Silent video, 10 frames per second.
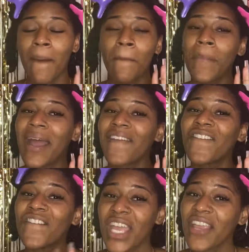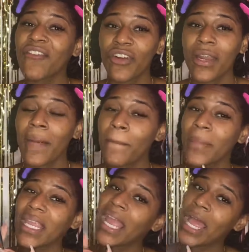my favorite
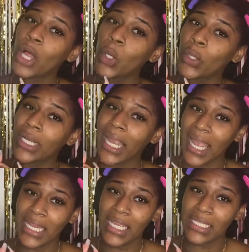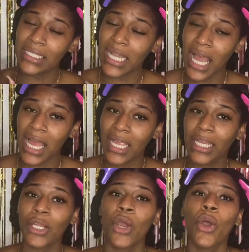Mielle Organics line